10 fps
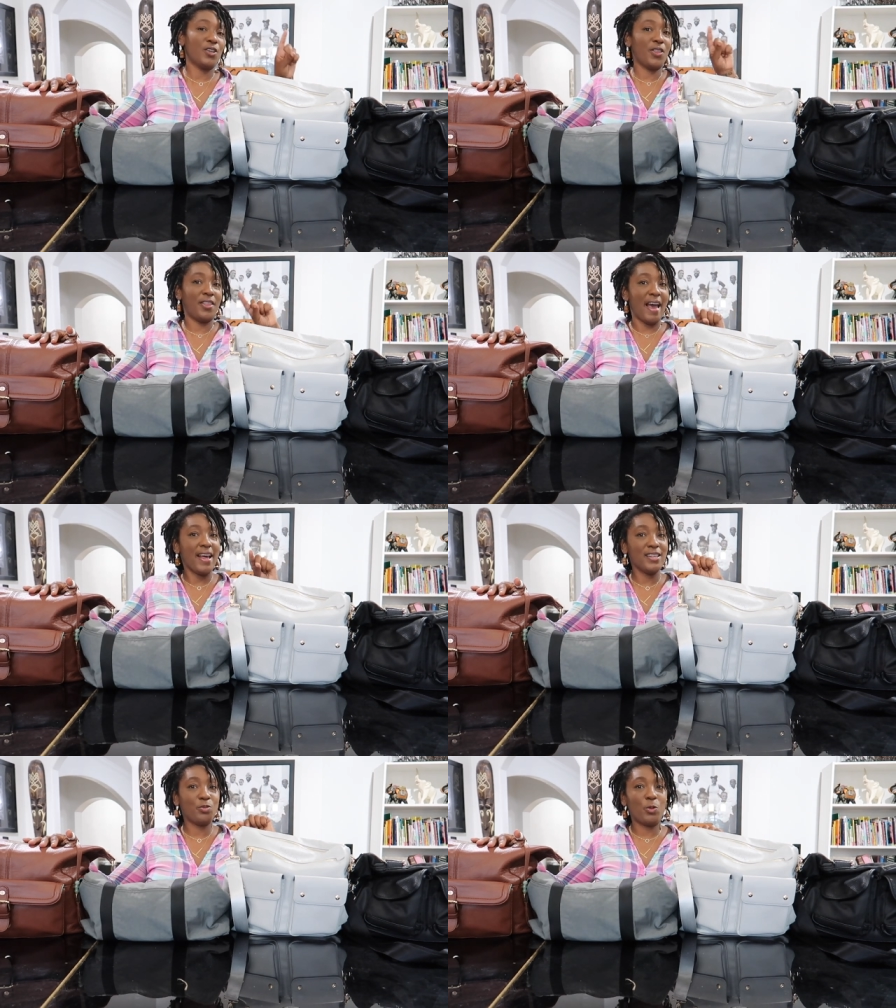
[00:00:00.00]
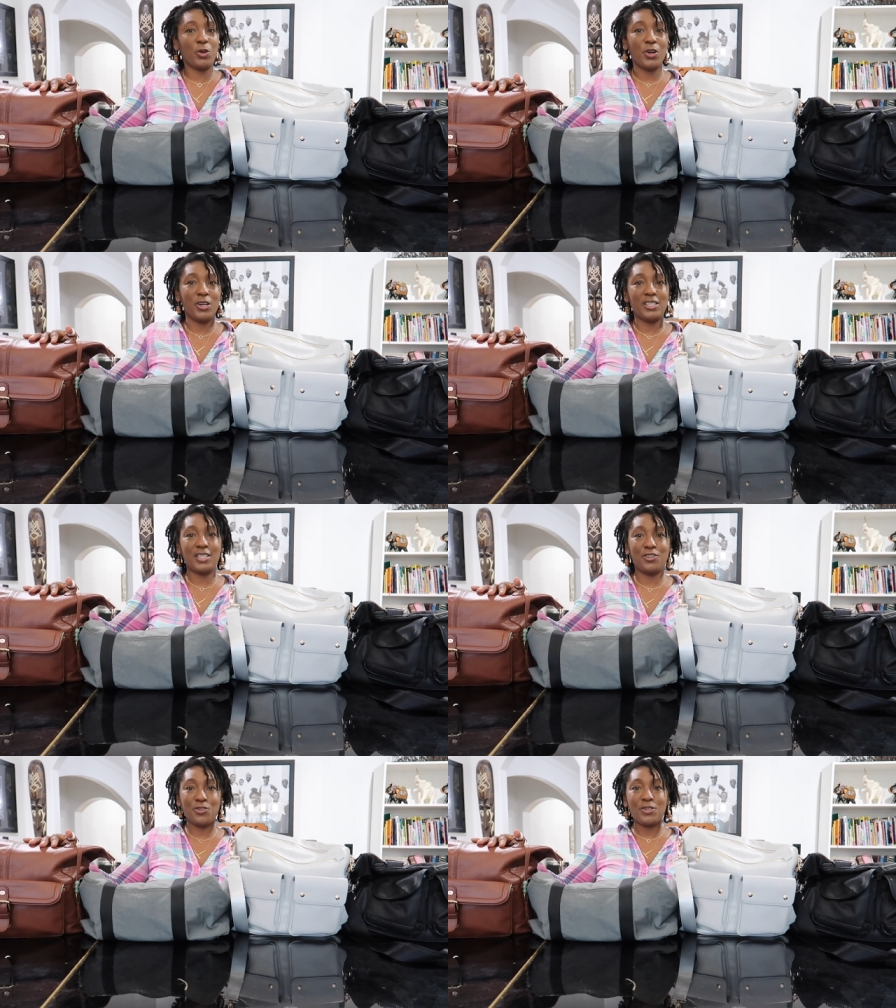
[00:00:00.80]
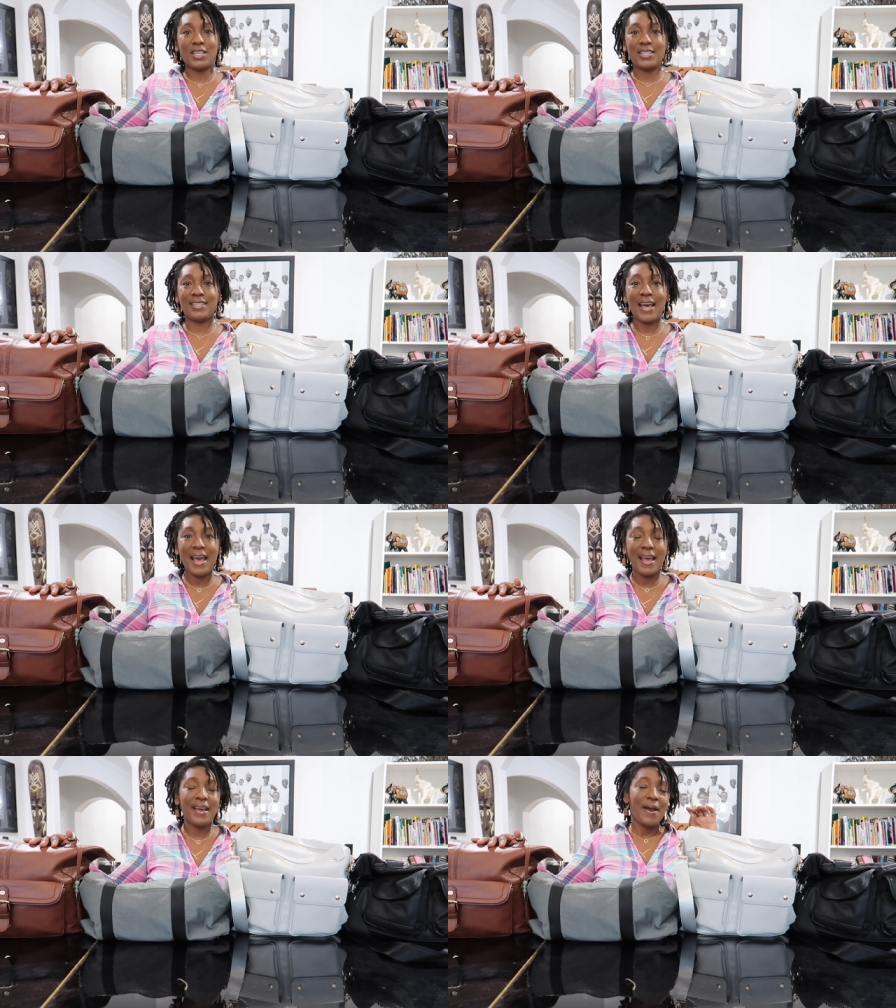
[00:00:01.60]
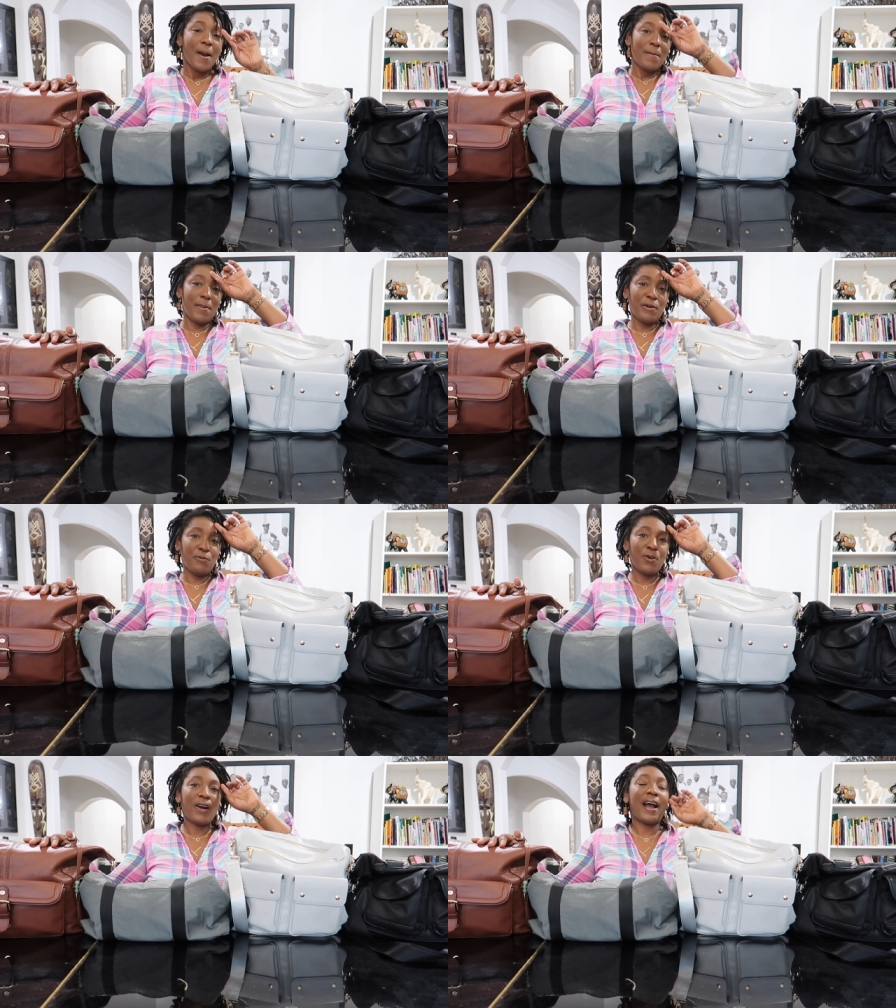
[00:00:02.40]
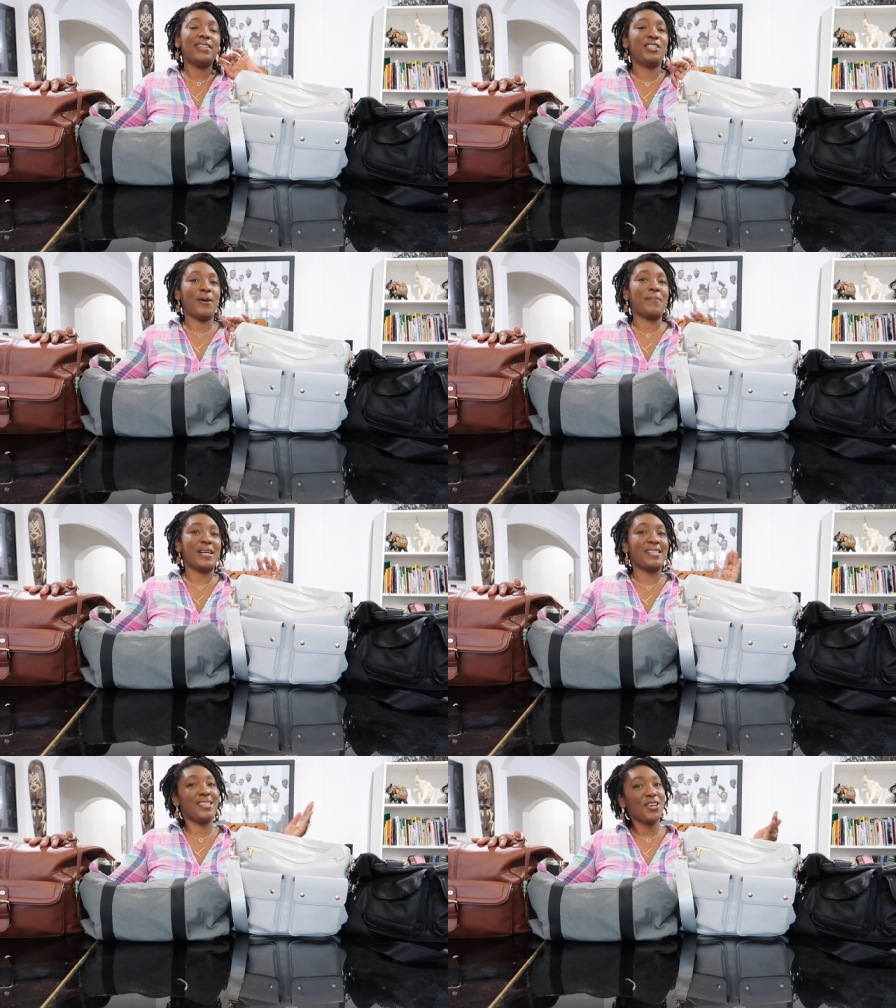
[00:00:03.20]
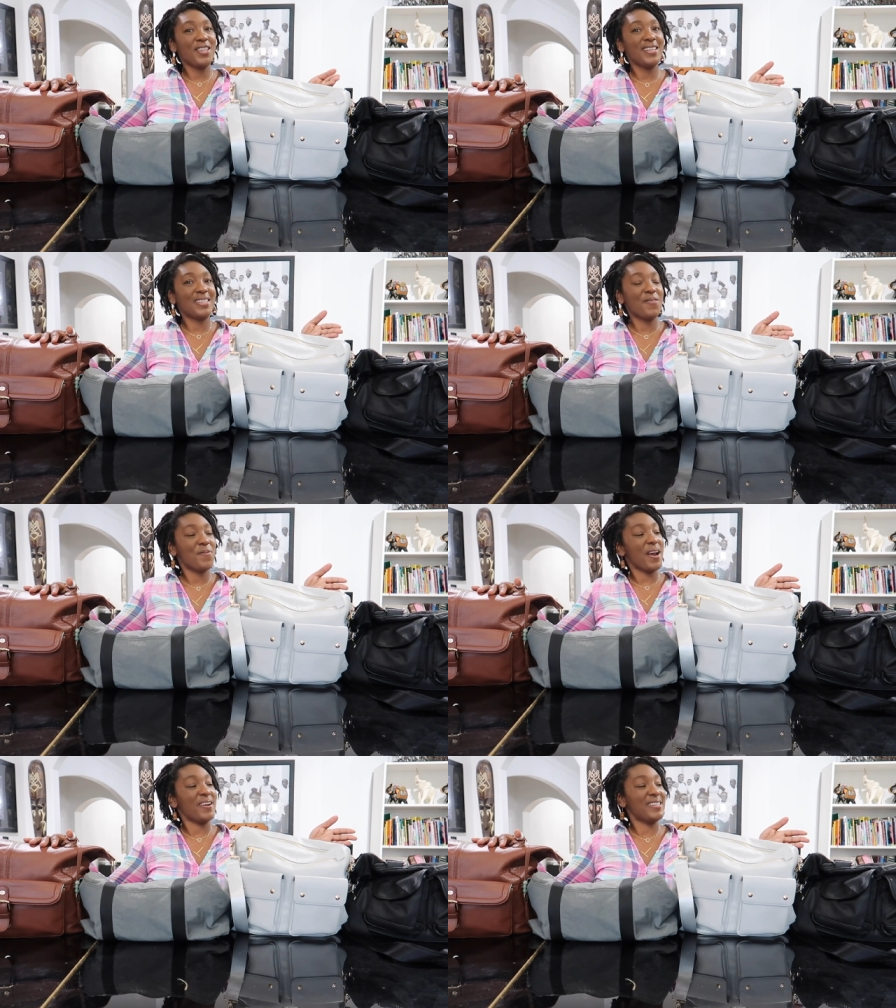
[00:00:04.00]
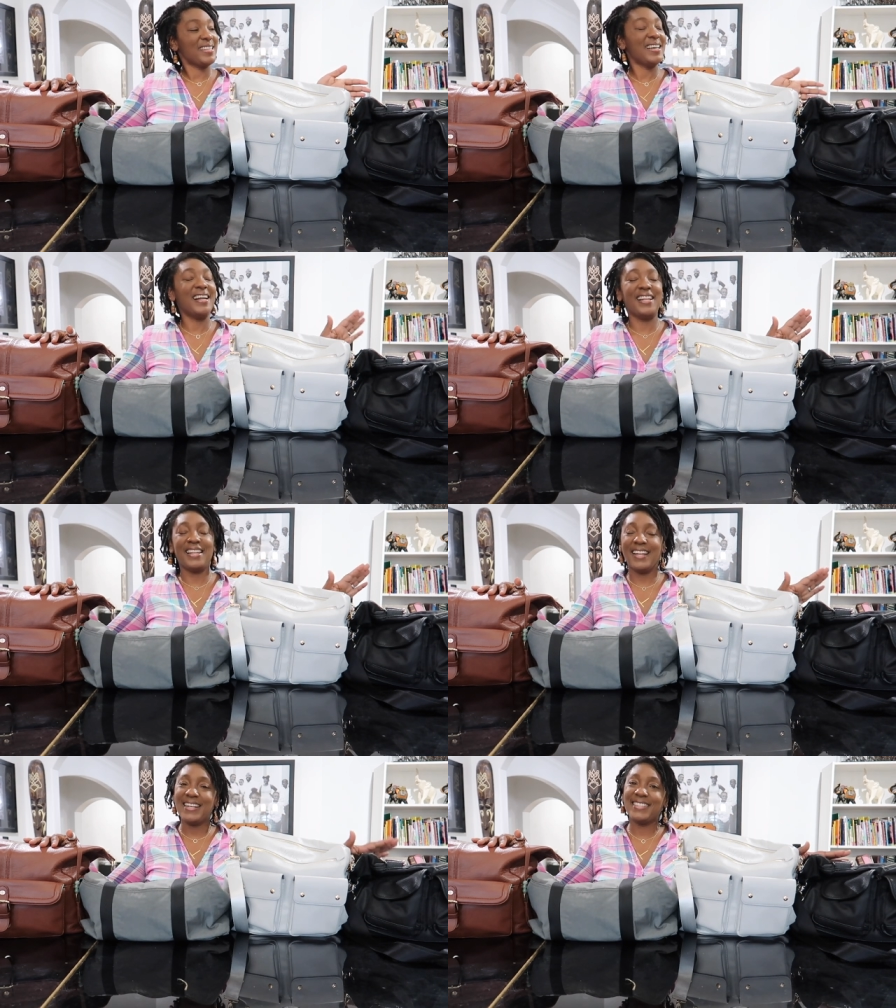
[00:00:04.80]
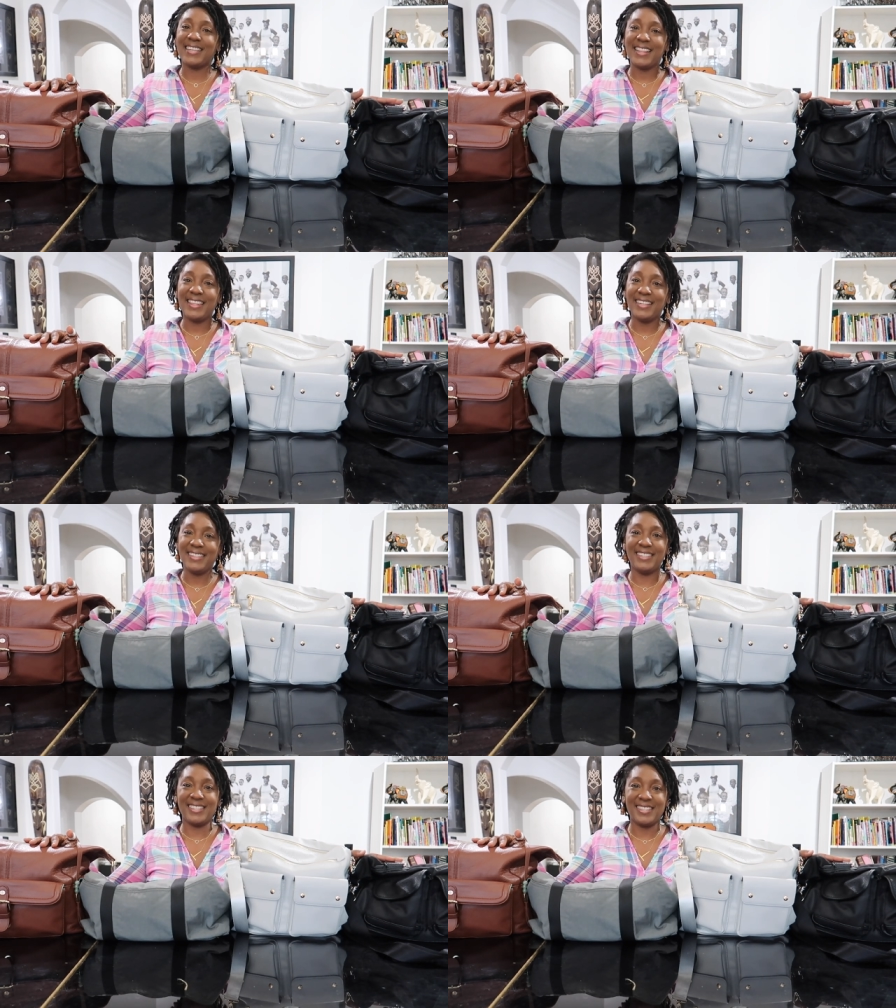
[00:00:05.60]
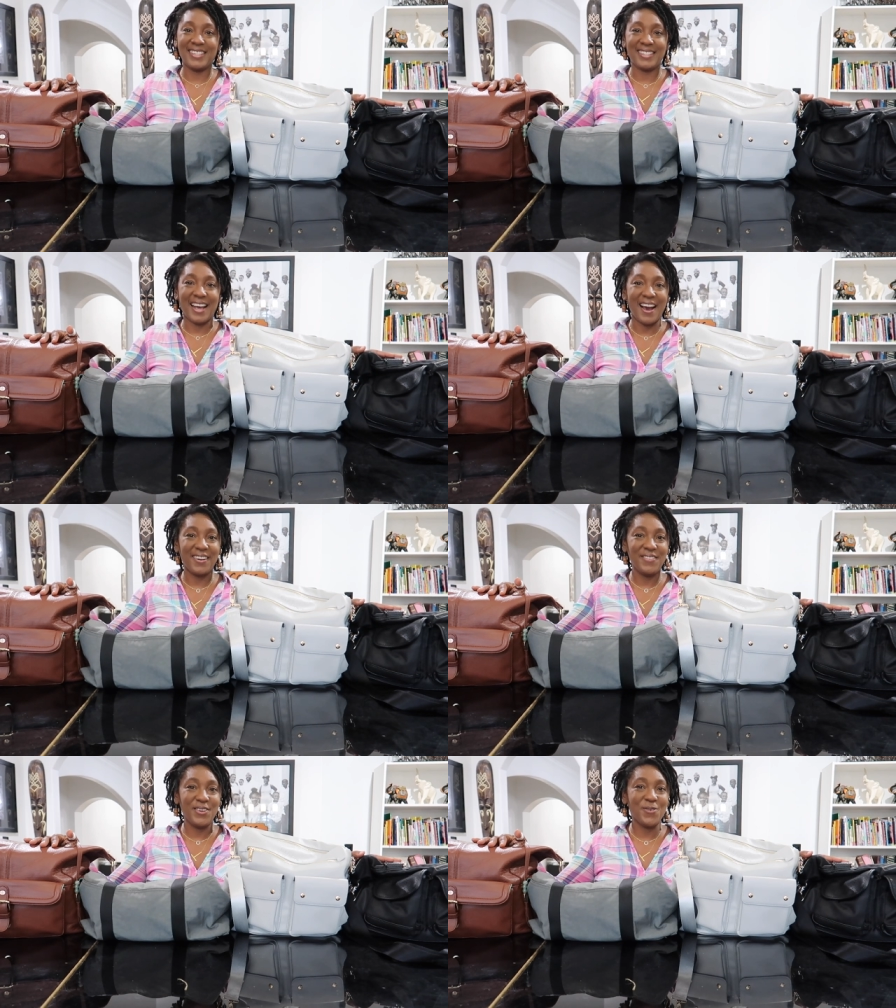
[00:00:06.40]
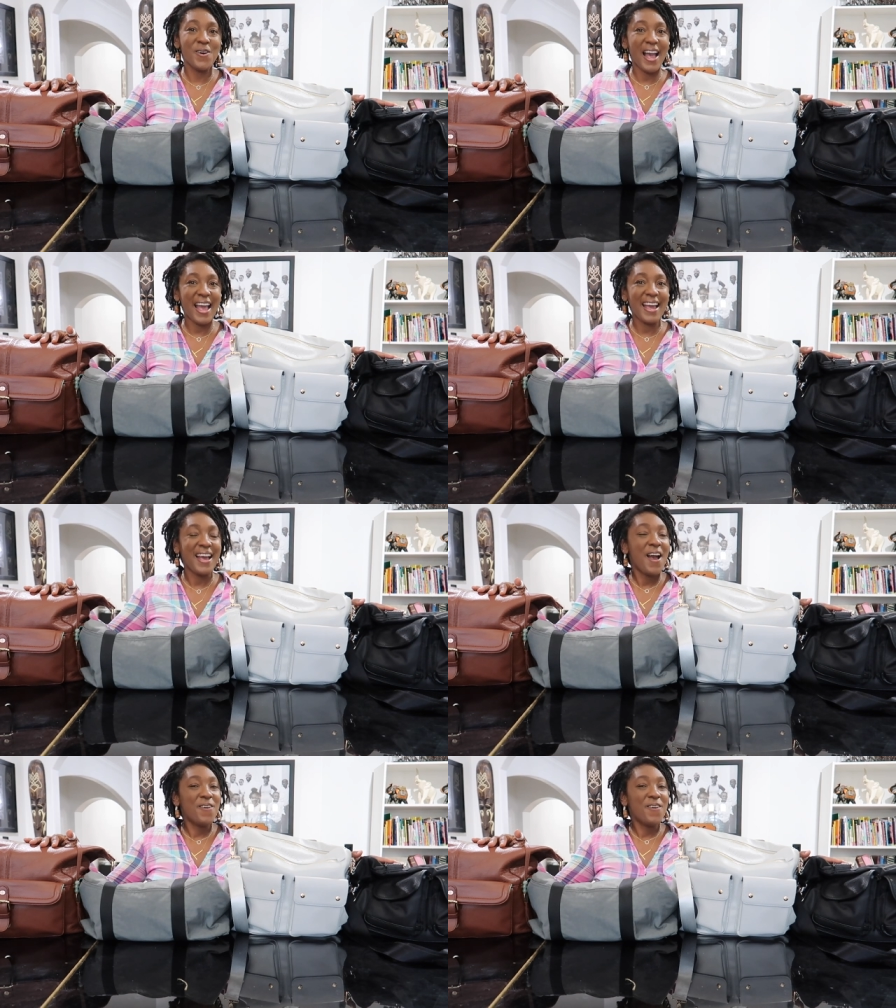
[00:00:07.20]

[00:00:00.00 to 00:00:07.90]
So that is what we're going to do today. But before I jump into this comparison, let's get the logistics out of the way.